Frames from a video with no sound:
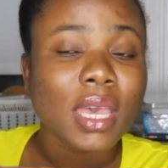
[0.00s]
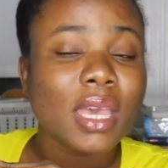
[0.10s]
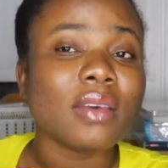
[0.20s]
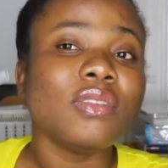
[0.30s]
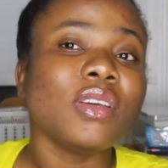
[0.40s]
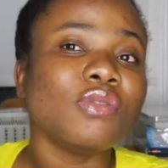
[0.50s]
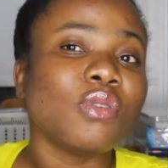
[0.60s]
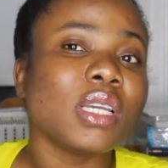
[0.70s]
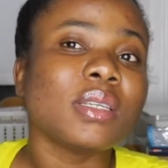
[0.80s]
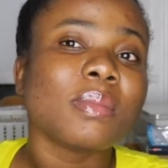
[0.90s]
If you've
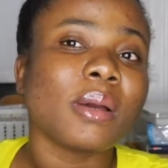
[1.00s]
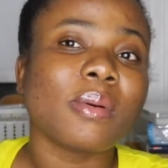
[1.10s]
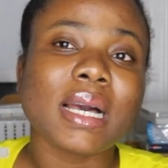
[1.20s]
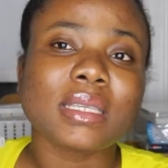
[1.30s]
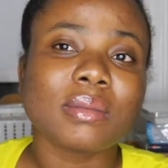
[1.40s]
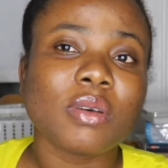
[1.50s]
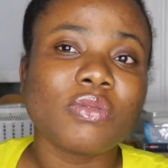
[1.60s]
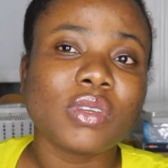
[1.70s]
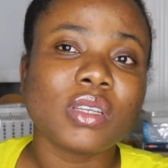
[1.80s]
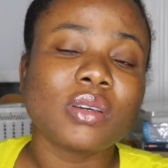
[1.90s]
watched my wax
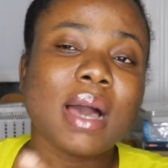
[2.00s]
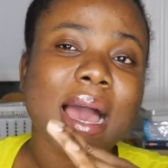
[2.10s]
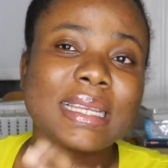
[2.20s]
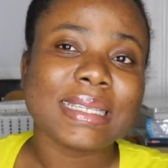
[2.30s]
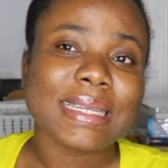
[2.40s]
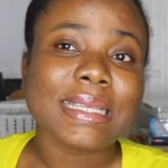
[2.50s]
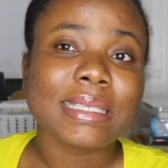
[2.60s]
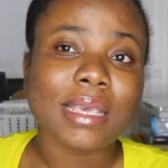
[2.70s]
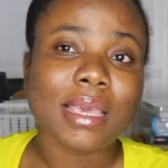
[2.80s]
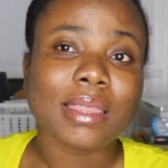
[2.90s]
melt video, I did
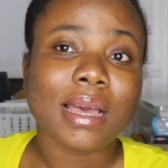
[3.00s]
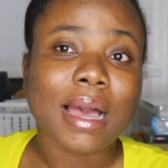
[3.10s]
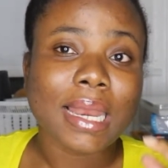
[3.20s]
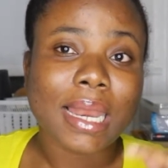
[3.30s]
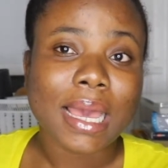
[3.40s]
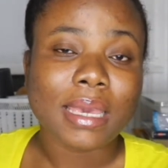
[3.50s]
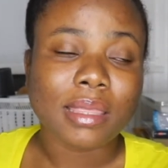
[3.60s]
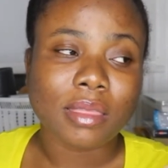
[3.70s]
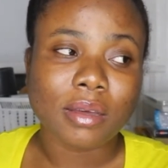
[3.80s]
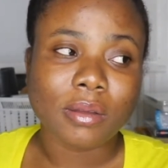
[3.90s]
say that I
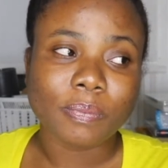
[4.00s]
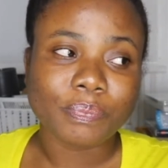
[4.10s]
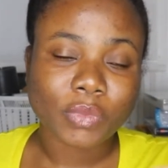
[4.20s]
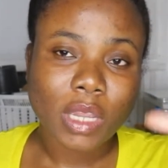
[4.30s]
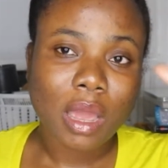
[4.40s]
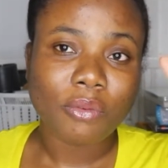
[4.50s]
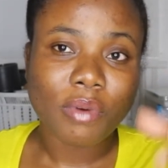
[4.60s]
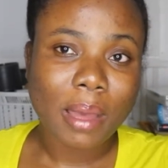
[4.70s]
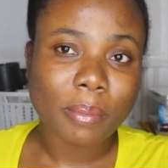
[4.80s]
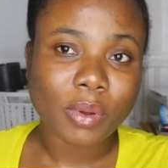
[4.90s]
like the
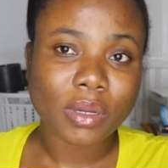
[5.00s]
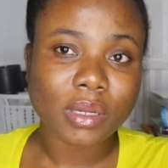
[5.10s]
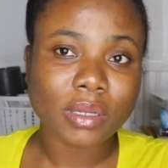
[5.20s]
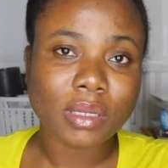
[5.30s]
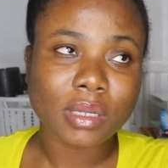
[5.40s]
rubber